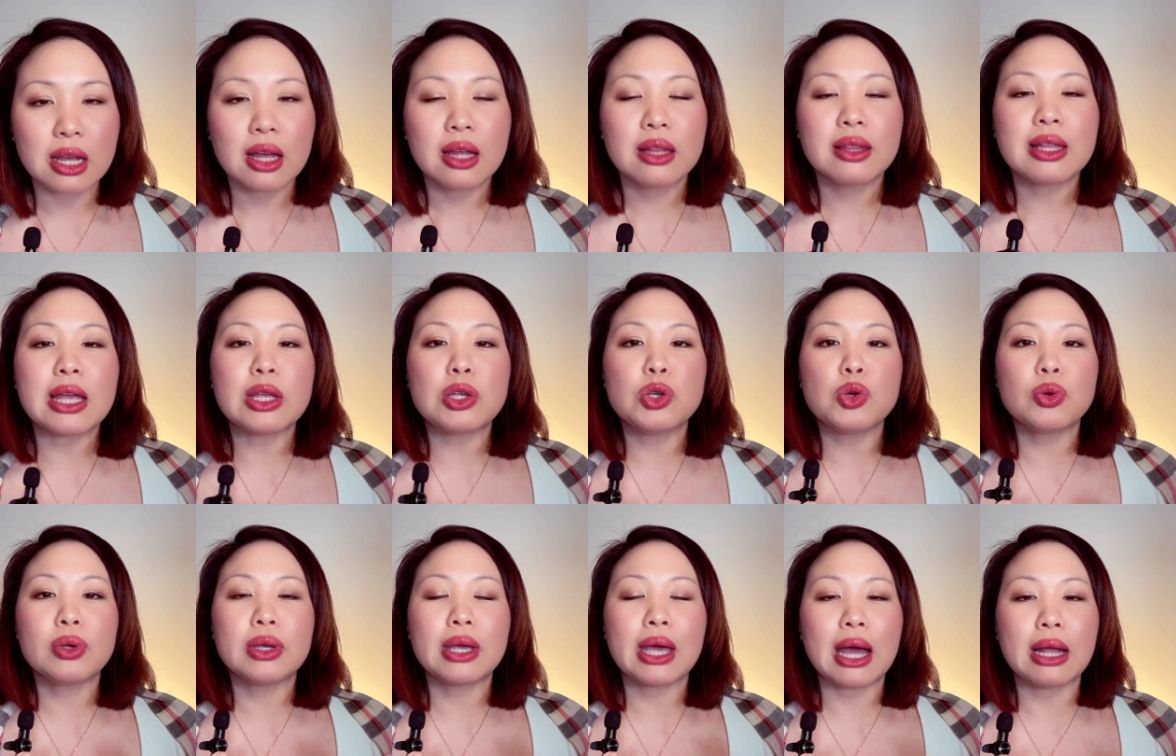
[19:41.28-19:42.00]
that you
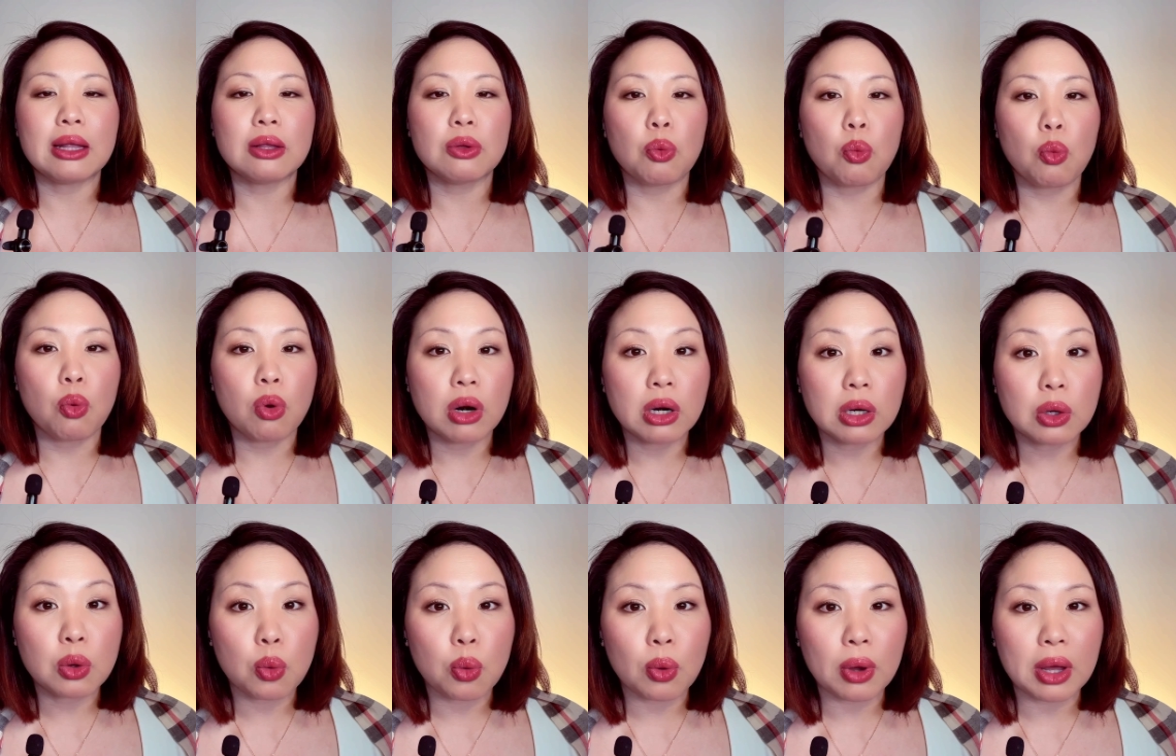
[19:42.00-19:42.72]
can
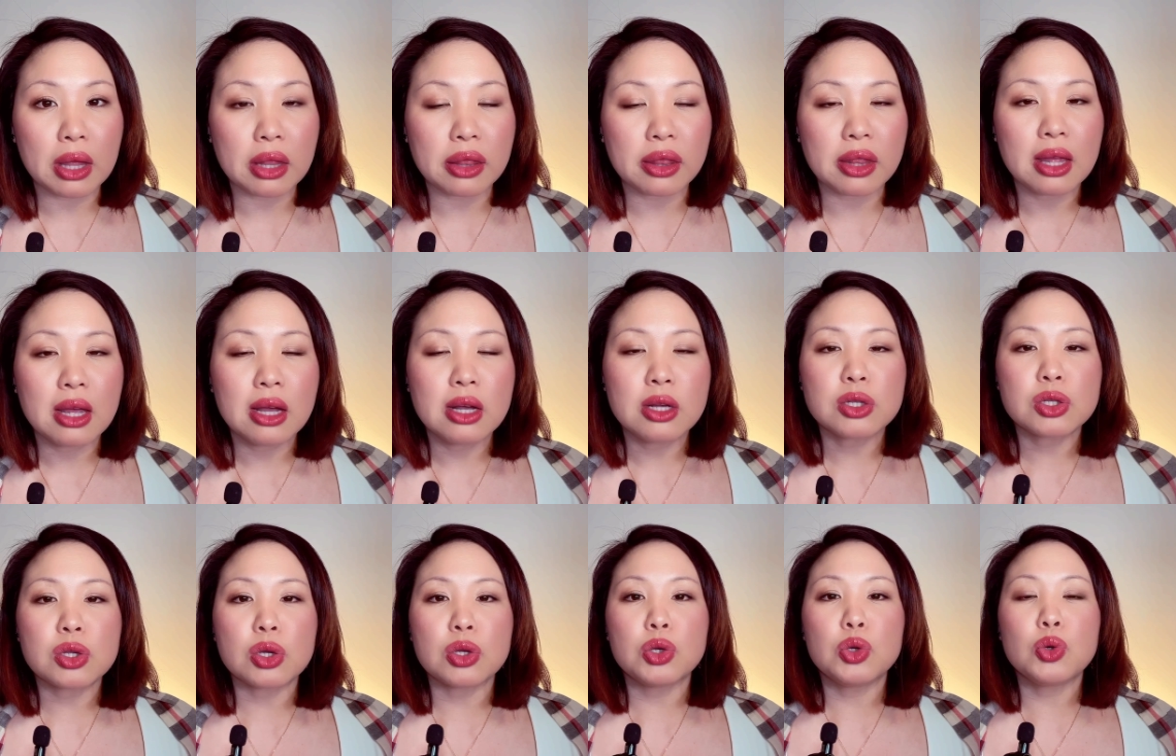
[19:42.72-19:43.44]
work with
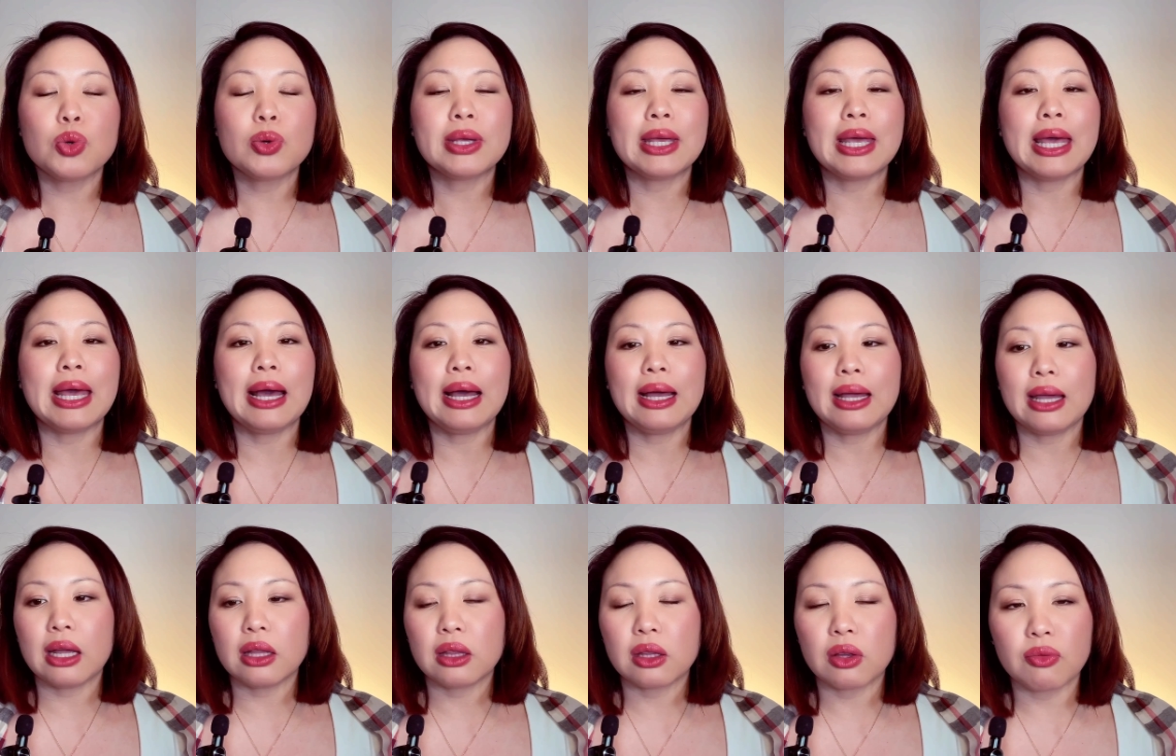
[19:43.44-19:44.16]
so you can
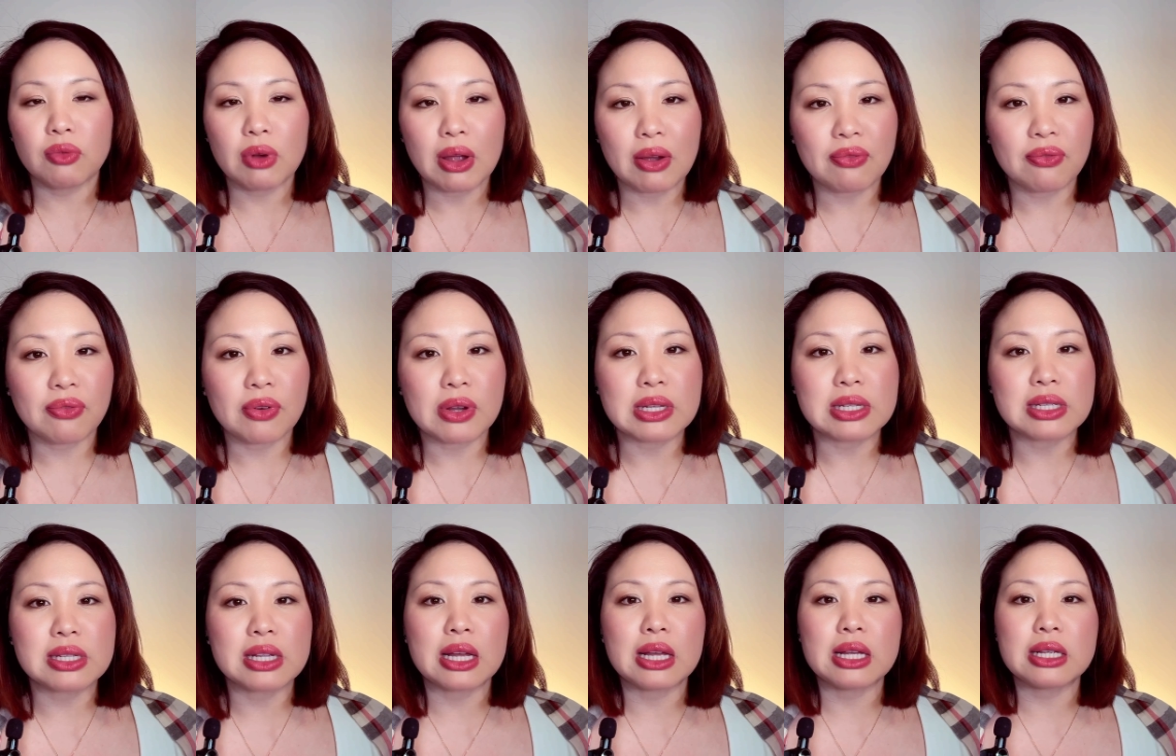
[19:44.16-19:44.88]
get the
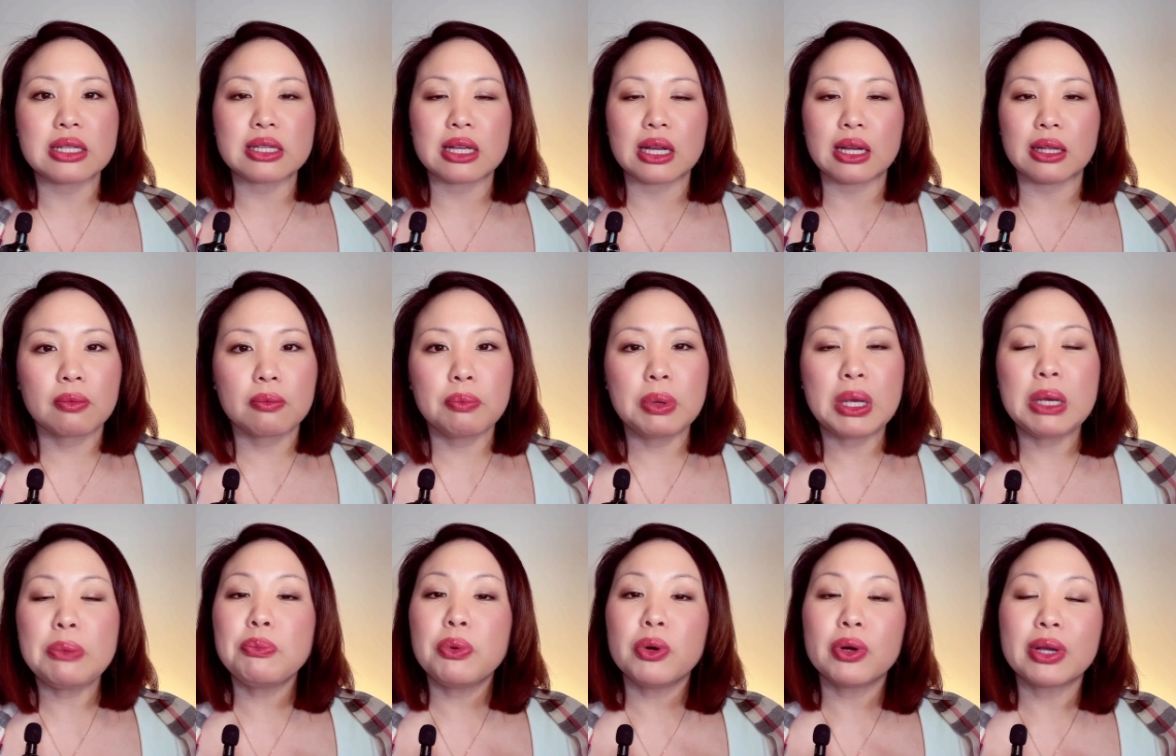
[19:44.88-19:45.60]
references and
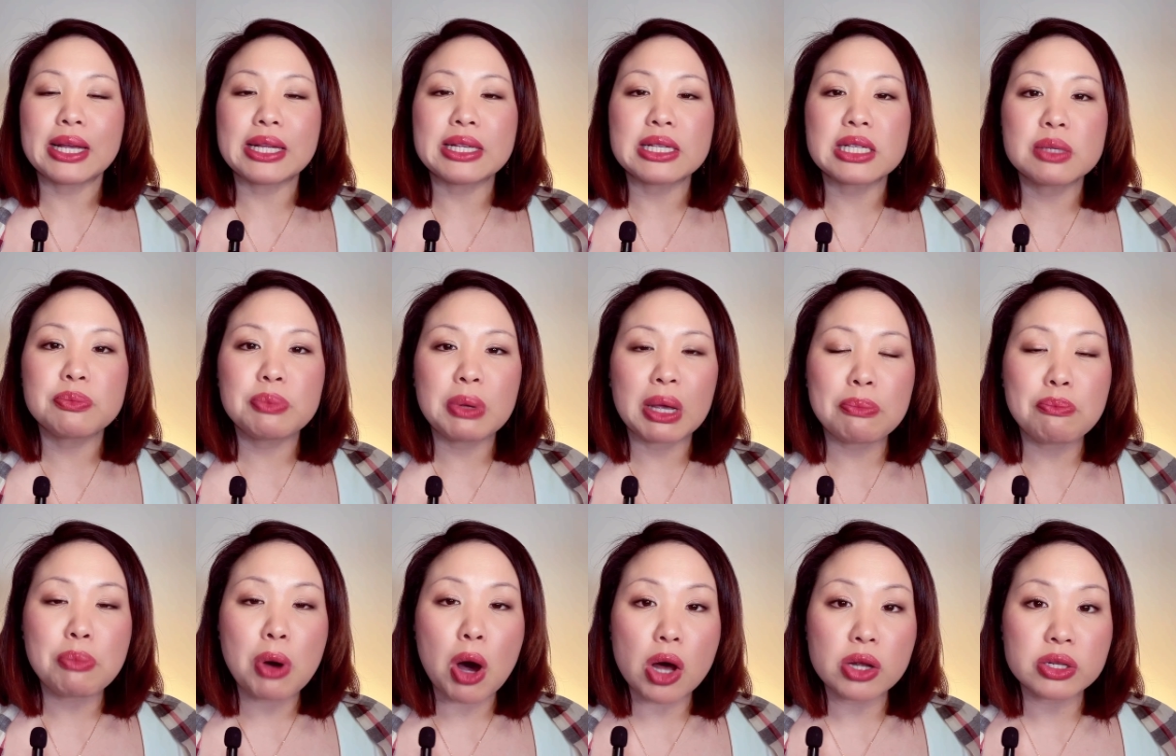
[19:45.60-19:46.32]
people can speak
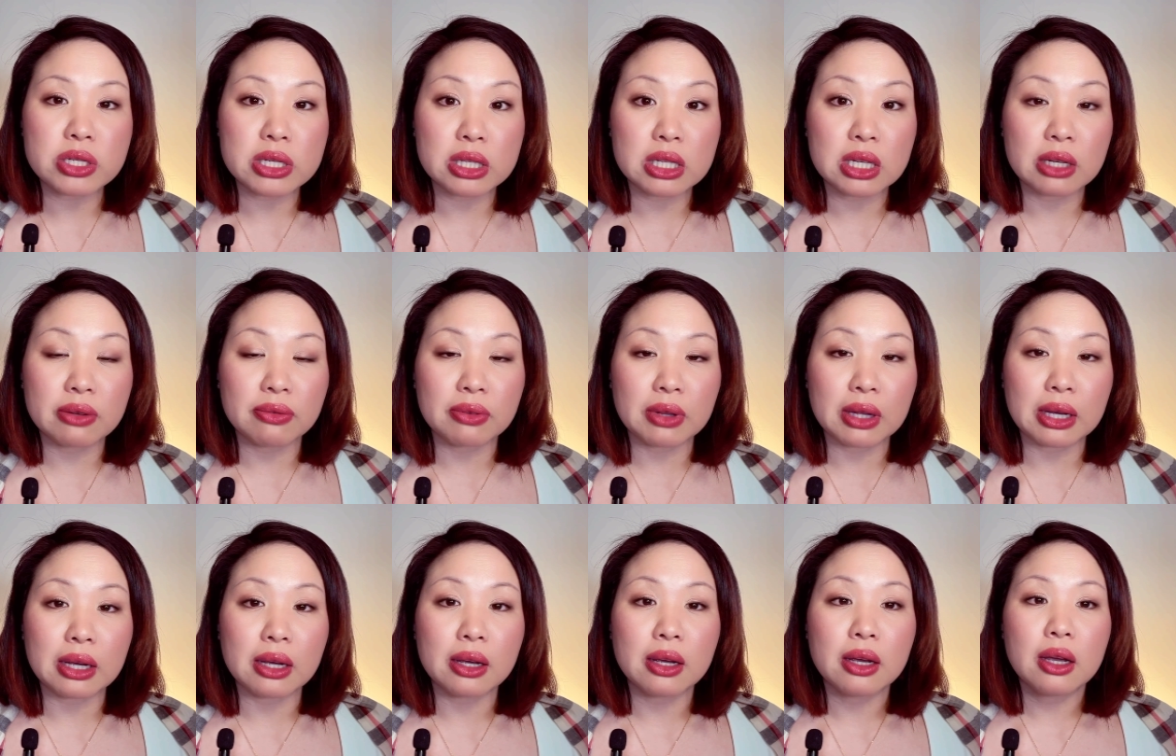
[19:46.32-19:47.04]

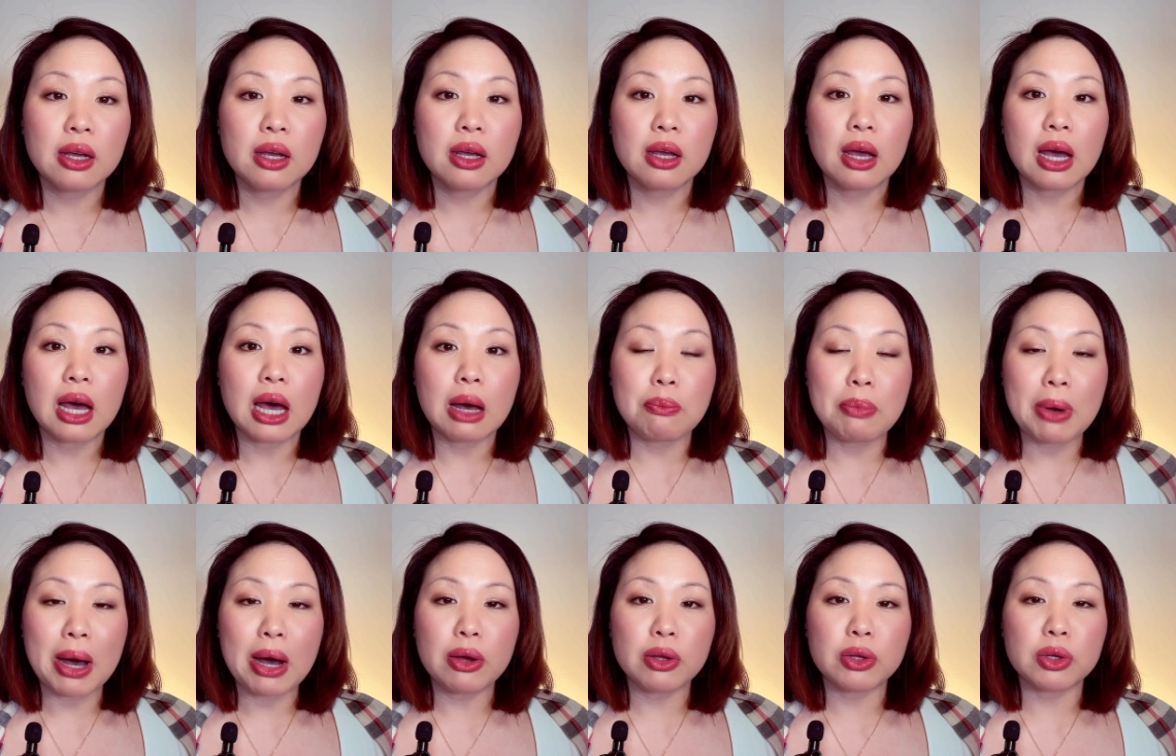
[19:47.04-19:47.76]
positively
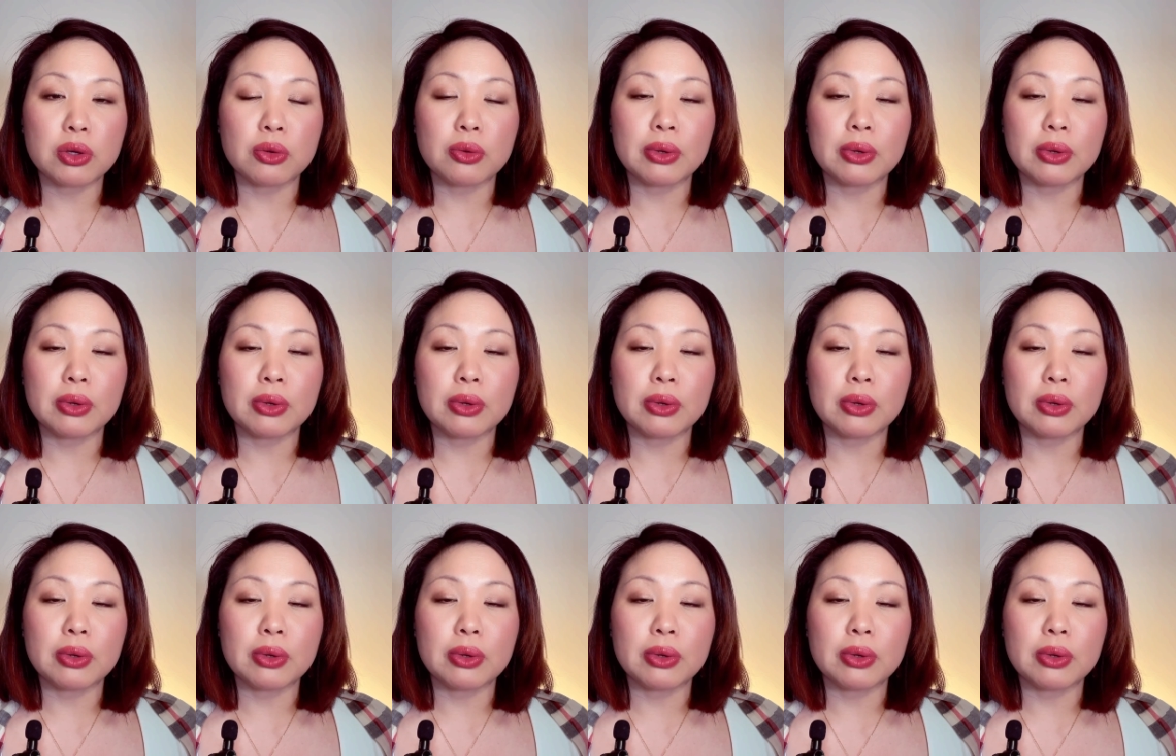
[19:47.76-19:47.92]
about you.